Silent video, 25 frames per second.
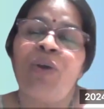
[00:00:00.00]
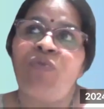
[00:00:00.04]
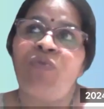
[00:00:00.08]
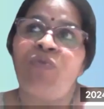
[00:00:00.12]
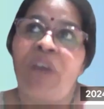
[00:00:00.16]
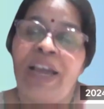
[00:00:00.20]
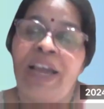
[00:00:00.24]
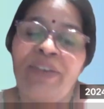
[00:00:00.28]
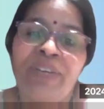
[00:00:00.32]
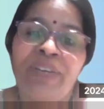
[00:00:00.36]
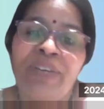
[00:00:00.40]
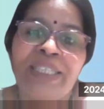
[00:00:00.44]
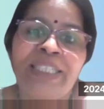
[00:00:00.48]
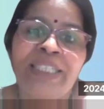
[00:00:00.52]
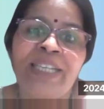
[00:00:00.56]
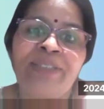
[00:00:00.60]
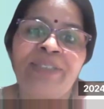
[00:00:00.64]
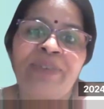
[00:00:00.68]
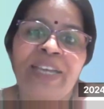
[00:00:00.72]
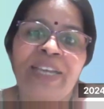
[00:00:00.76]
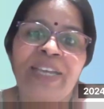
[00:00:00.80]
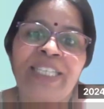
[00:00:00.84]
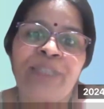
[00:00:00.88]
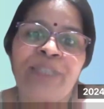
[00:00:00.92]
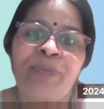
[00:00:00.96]
5 years
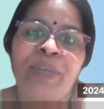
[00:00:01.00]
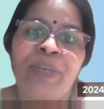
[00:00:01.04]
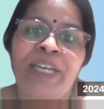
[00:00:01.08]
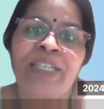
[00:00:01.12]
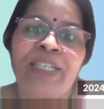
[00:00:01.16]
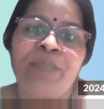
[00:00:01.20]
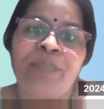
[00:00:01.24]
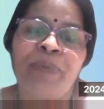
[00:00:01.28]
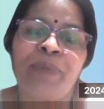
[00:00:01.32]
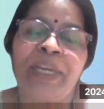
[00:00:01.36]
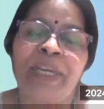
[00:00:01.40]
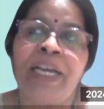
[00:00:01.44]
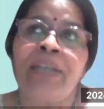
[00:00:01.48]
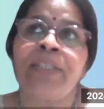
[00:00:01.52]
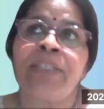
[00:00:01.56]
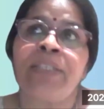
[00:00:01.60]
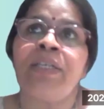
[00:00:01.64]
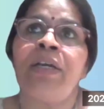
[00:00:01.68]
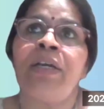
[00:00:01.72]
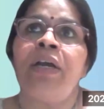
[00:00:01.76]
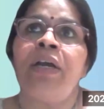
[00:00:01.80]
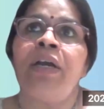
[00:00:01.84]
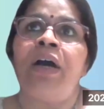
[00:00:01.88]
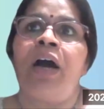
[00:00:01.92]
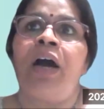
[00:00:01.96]
of experience, because
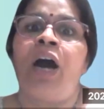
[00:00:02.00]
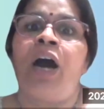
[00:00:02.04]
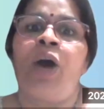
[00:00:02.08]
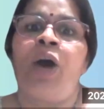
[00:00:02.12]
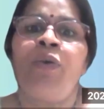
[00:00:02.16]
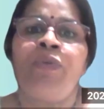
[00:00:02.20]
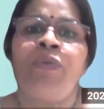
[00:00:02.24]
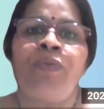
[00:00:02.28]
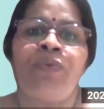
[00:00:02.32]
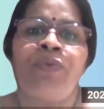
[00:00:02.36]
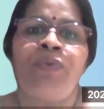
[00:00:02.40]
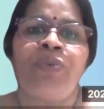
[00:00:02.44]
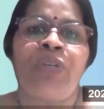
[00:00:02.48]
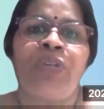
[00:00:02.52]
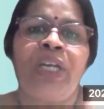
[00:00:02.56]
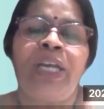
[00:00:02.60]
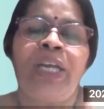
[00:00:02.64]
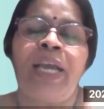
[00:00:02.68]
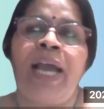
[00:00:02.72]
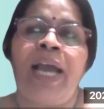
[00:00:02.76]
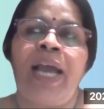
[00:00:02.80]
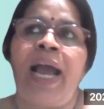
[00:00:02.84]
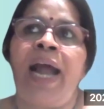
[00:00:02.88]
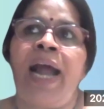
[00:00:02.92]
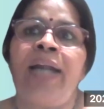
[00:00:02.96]
how
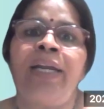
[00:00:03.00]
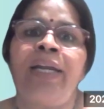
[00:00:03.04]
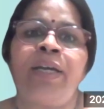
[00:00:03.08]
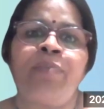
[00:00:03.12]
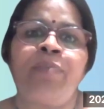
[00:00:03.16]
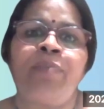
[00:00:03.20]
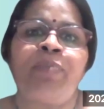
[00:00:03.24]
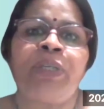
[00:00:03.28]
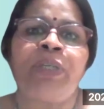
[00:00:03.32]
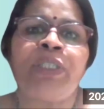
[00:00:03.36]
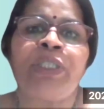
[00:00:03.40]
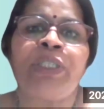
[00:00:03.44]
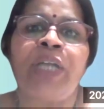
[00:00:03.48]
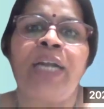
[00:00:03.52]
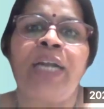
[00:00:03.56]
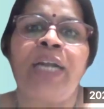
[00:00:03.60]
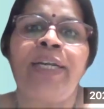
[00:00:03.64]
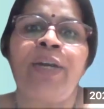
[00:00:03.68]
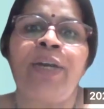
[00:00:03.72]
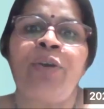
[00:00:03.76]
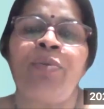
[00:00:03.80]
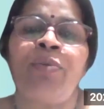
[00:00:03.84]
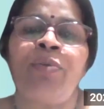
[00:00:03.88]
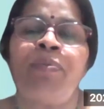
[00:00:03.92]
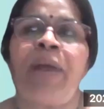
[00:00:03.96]
she had her
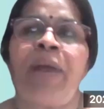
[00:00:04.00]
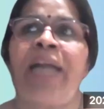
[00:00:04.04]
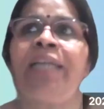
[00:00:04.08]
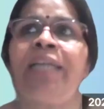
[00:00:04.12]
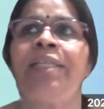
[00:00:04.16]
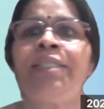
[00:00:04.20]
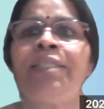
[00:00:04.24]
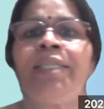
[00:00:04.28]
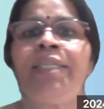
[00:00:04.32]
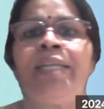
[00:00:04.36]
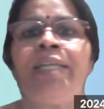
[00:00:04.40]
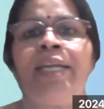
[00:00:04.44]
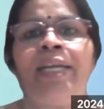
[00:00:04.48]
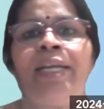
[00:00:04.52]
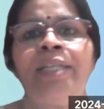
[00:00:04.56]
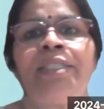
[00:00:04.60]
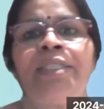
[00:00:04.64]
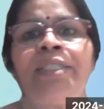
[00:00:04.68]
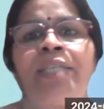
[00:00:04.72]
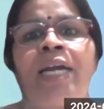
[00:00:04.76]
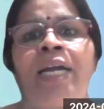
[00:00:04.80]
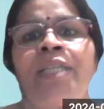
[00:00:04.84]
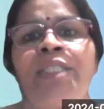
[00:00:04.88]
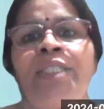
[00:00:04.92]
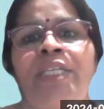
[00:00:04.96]
personality to manage an in
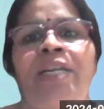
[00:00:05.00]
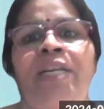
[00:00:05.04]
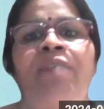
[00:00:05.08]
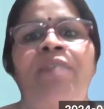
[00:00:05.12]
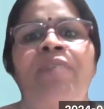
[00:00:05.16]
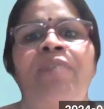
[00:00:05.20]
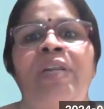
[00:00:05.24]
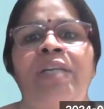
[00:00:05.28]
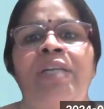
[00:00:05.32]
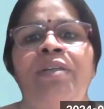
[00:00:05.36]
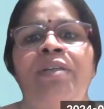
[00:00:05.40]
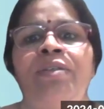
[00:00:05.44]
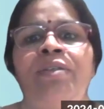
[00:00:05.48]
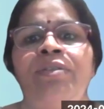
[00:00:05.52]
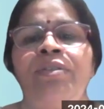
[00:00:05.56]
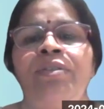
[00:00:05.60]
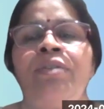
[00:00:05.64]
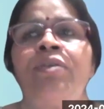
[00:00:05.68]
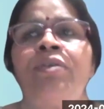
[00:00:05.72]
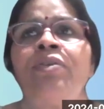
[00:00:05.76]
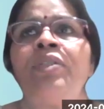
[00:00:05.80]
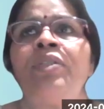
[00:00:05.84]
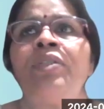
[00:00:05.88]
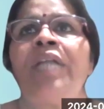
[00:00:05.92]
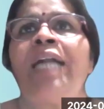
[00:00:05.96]
charge level.
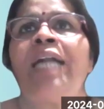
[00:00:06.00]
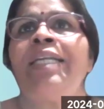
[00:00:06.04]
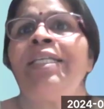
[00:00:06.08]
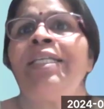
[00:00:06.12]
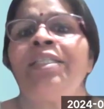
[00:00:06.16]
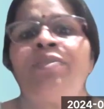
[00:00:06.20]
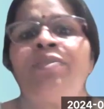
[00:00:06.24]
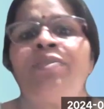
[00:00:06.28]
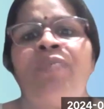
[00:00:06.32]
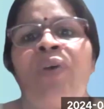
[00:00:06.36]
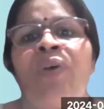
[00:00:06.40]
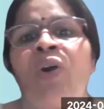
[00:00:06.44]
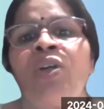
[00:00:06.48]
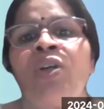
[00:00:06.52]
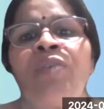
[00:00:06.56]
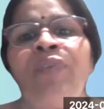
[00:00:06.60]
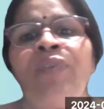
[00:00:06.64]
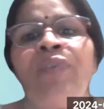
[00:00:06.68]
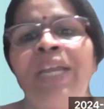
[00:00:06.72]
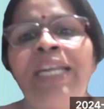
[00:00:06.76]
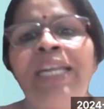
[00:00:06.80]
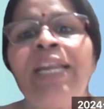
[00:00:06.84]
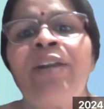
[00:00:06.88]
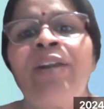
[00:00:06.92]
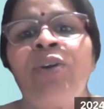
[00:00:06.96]
So that is what
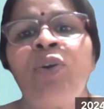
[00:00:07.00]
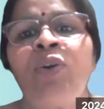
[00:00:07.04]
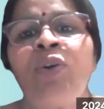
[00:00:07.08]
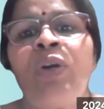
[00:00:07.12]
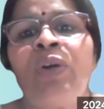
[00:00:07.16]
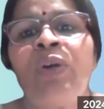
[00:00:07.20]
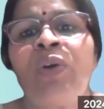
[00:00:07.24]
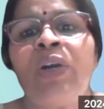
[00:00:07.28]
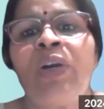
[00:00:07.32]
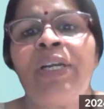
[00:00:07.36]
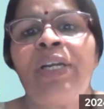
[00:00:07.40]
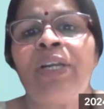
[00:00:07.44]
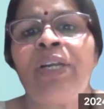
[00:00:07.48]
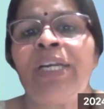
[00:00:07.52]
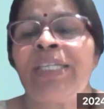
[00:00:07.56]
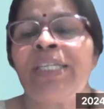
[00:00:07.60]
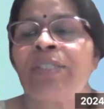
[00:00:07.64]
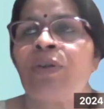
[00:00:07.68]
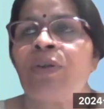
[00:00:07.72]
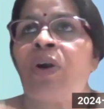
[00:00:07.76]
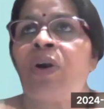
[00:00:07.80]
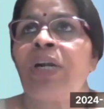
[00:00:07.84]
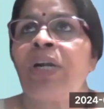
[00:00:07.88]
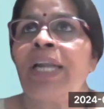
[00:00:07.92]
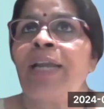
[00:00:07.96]
we need to look into. It is
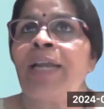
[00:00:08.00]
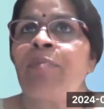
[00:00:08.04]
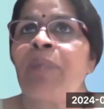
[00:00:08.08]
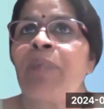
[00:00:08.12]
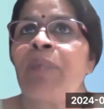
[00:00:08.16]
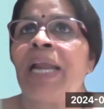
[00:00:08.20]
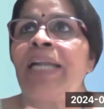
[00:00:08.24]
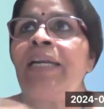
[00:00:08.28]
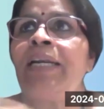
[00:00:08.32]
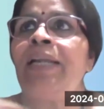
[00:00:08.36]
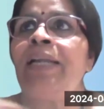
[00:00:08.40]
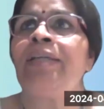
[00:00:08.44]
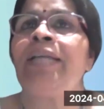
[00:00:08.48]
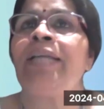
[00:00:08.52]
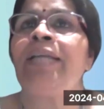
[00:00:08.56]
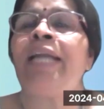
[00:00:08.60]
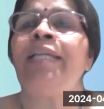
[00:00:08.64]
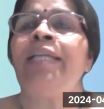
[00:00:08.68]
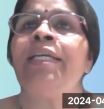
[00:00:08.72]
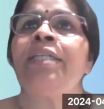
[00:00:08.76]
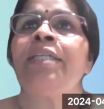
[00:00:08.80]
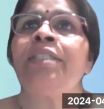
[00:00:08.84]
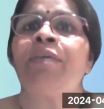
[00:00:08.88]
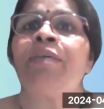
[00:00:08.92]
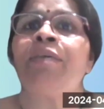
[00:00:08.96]
not like blindly 10
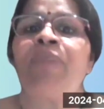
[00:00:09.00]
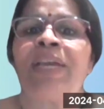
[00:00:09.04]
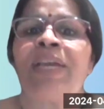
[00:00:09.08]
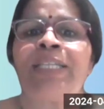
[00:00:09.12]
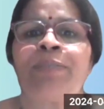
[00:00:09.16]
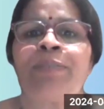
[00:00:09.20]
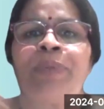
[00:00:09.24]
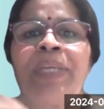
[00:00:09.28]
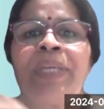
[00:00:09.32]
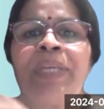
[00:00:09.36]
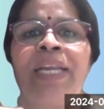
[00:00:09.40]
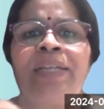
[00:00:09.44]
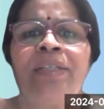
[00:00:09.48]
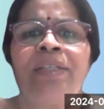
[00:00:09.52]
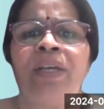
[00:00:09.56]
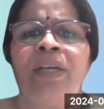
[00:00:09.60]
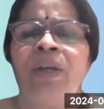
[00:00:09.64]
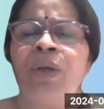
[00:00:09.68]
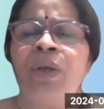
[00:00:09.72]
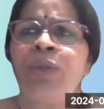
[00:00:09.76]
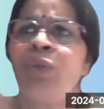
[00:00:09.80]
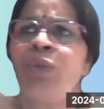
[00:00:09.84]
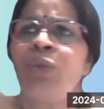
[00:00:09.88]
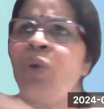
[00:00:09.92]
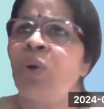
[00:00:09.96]
years of experience.
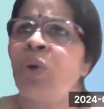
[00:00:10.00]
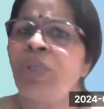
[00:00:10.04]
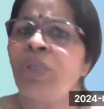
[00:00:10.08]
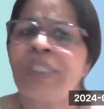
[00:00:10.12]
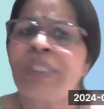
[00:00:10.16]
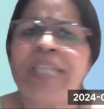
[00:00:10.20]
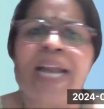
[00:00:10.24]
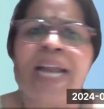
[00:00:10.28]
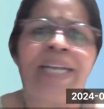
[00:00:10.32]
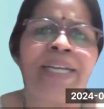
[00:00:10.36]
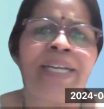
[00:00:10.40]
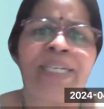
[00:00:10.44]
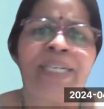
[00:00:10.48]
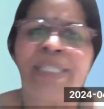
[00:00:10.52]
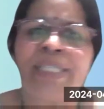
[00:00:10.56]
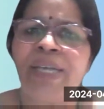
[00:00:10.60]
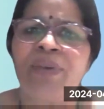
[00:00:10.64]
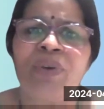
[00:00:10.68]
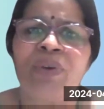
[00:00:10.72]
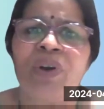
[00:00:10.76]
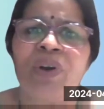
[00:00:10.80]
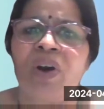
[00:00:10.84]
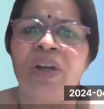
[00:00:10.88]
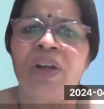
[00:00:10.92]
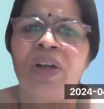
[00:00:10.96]
Those standards
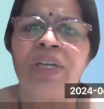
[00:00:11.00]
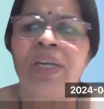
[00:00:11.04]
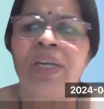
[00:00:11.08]
have gone.